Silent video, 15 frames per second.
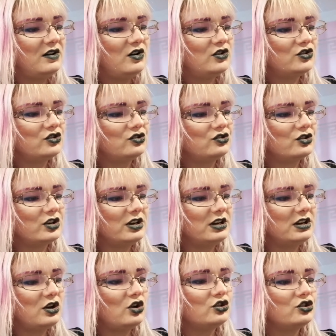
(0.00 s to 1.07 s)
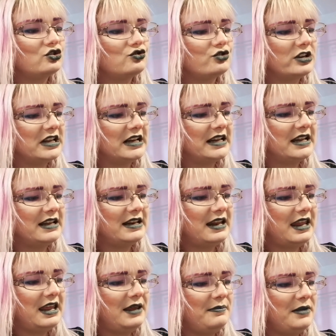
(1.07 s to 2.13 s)
Australian
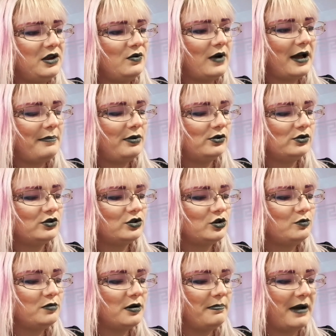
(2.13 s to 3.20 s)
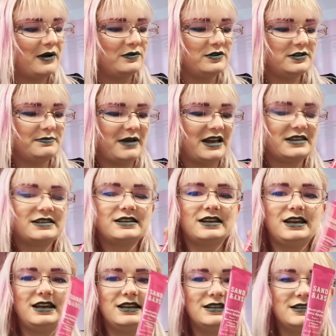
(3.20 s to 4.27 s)
Emu Apple Super Bounce Mask.
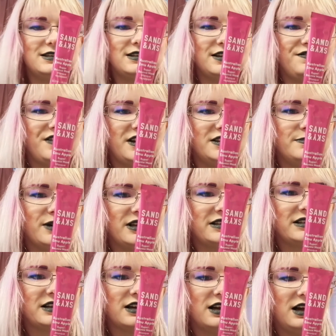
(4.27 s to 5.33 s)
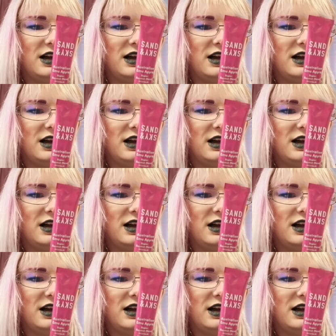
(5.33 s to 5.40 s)
It's a face mask.